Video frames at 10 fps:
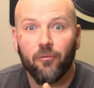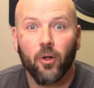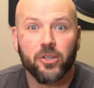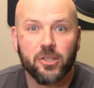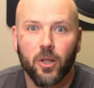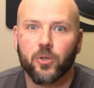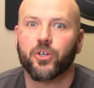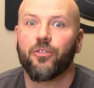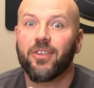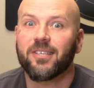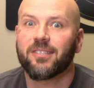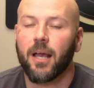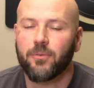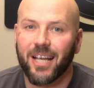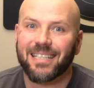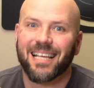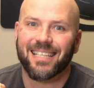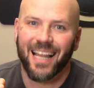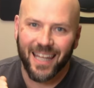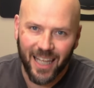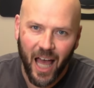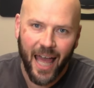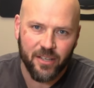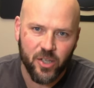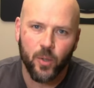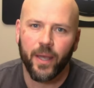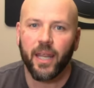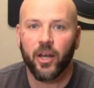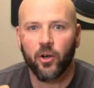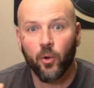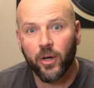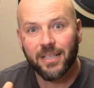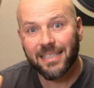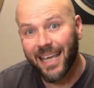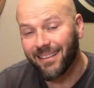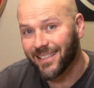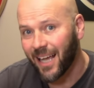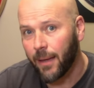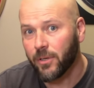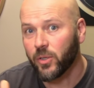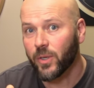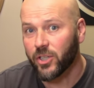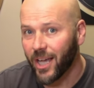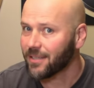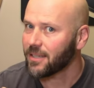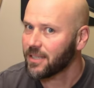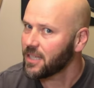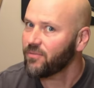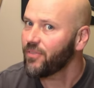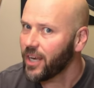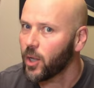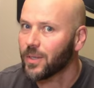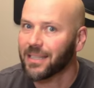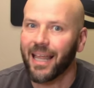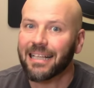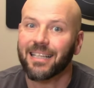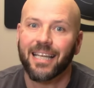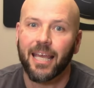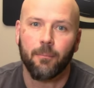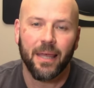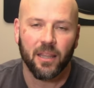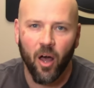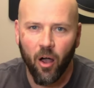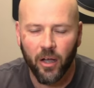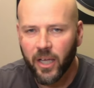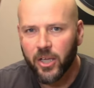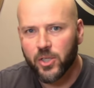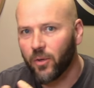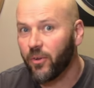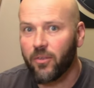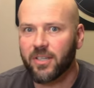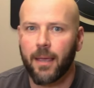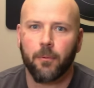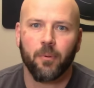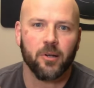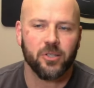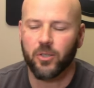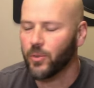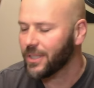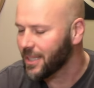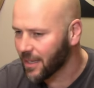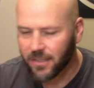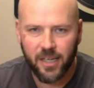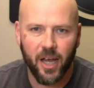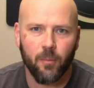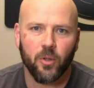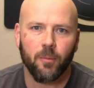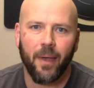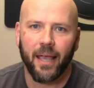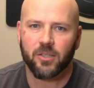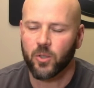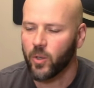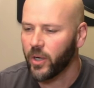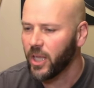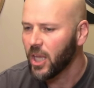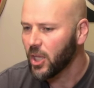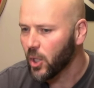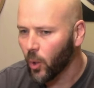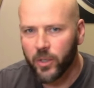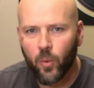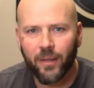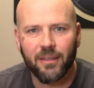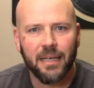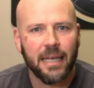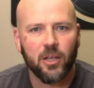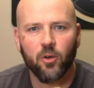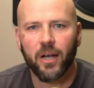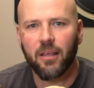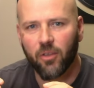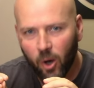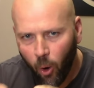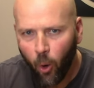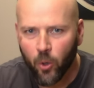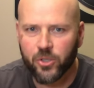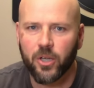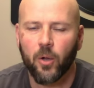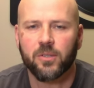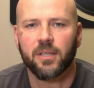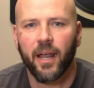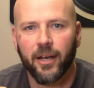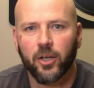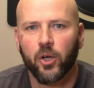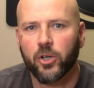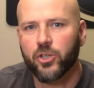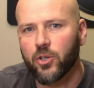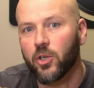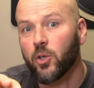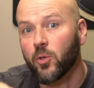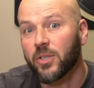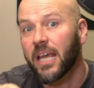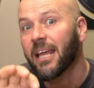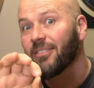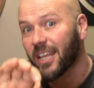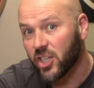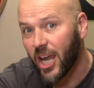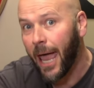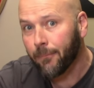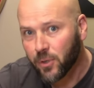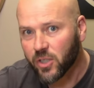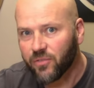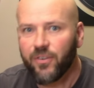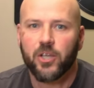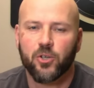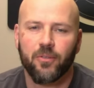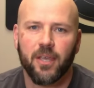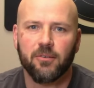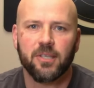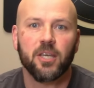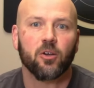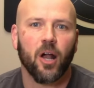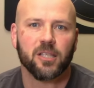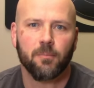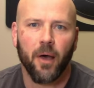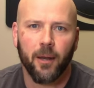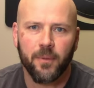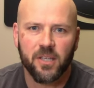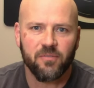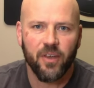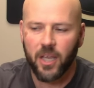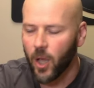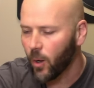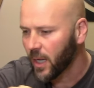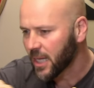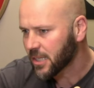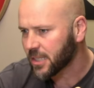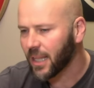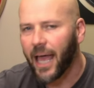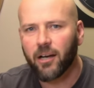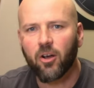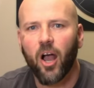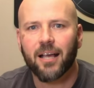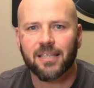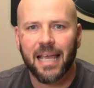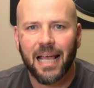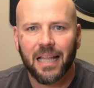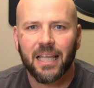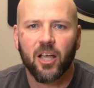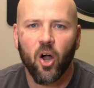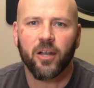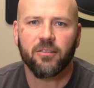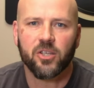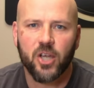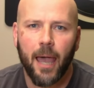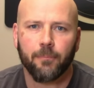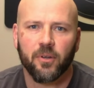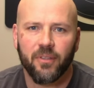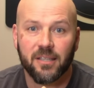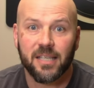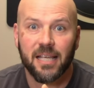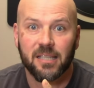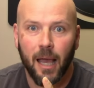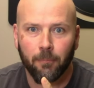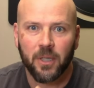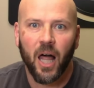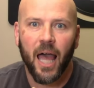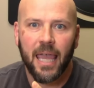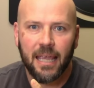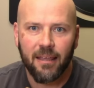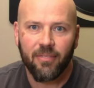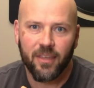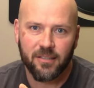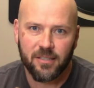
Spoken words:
Full disclosure, this subject has a lot to it, and in order to take the time to do it justice, this video is likely to get a bit long. So if you're the type of person who doesn't care about the backstory, you only want the nitty-gritty, the Coles notes, that I'd encourage you to use the chapters feature that you see across the bottom of this video, slide across and click onto the chapter that says applying this